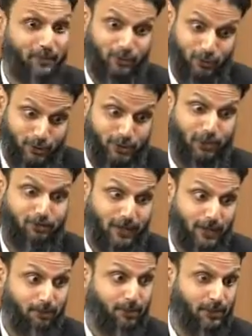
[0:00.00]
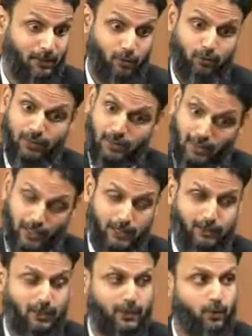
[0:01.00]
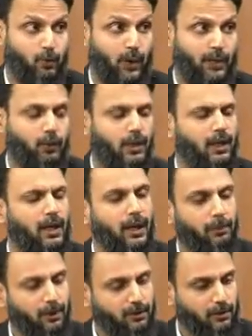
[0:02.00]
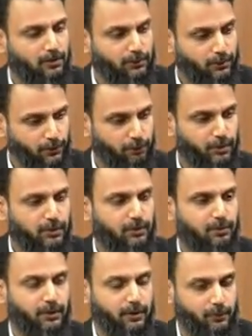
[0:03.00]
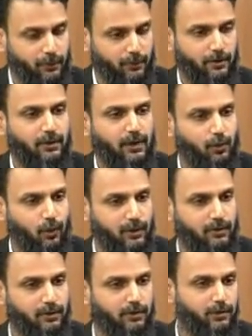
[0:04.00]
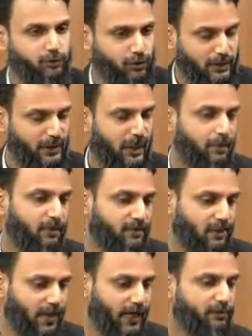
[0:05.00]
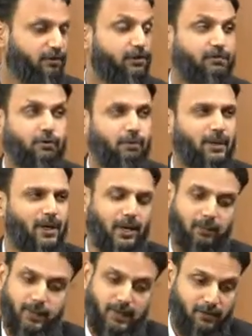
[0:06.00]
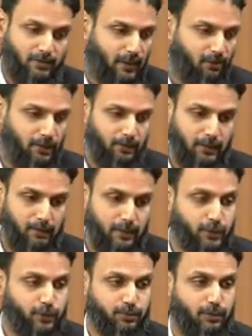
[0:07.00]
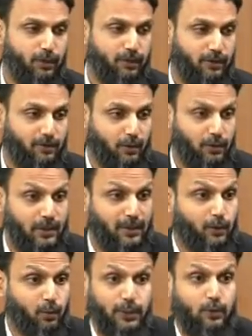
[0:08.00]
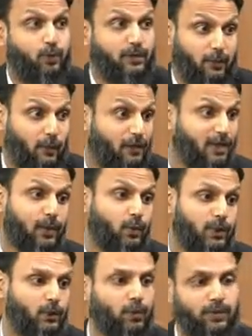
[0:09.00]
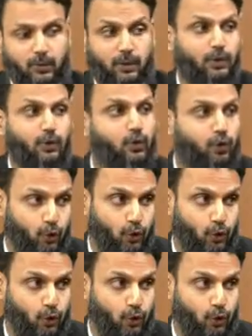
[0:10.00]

So children and pregnant women can actually do quite well. But on first principles, we certainly want to treat them as a high-risk group because there may be much more that's out there that we think we know that we don't know.